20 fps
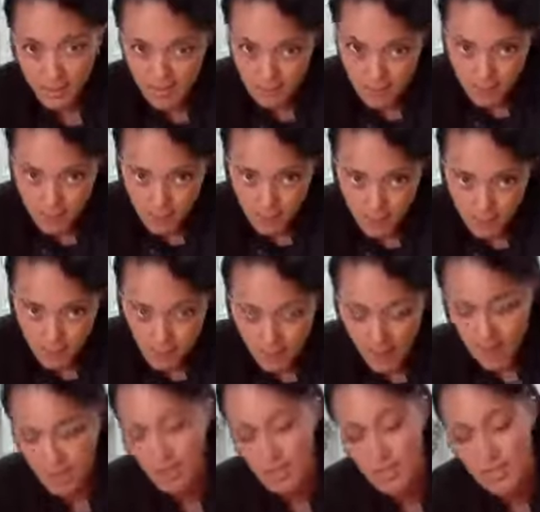These are my
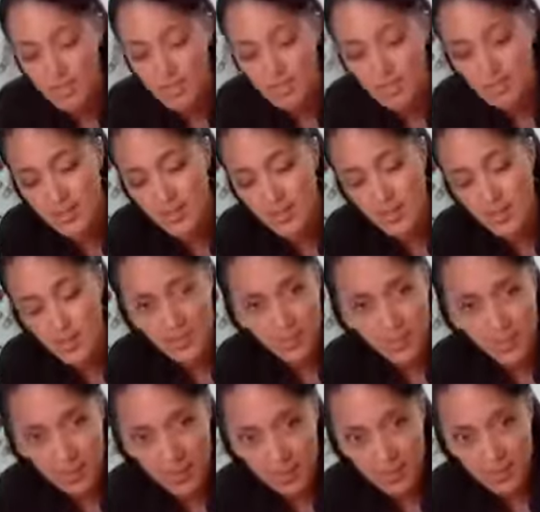wet ingredients,
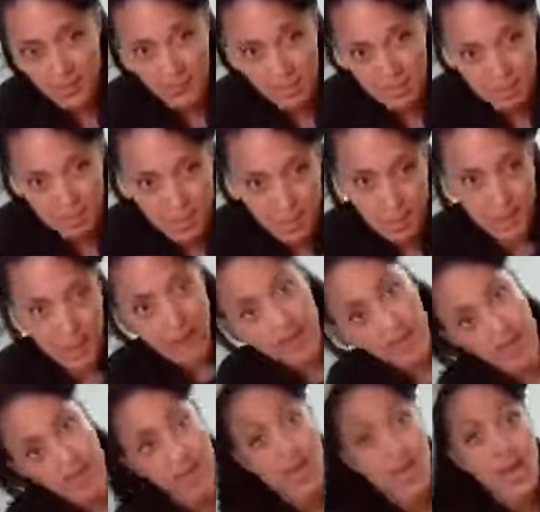my eggs and my tea
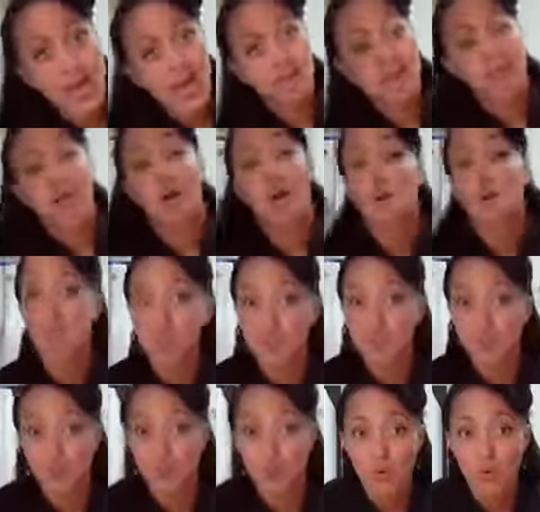bag. And then on the
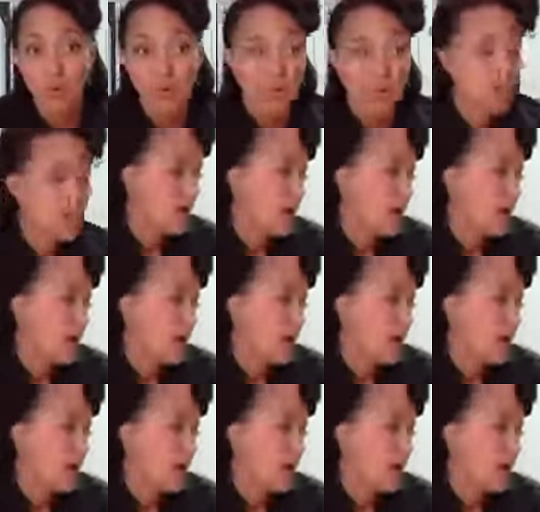stove,